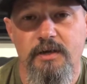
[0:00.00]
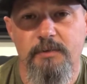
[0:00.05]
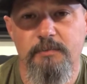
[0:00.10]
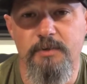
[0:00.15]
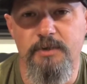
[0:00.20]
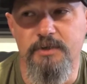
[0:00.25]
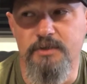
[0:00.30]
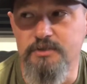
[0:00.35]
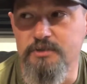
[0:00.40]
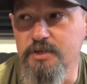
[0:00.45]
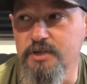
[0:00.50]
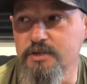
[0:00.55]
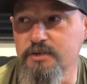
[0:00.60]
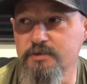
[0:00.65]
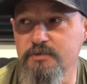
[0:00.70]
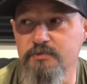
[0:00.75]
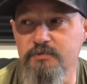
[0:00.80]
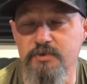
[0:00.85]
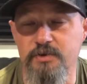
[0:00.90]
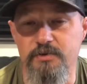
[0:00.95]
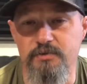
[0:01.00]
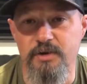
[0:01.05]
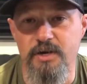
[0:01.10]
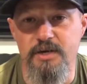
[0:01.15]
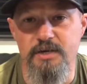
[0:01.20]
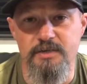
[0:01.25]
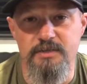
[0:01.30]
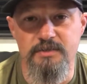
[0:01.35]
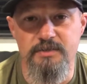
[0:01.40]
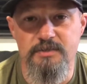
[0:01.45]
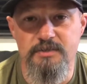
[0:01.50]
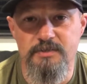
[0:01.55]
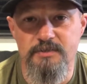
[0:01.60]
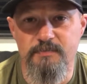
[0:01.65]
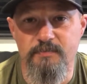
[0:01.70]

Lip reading: because they do free range.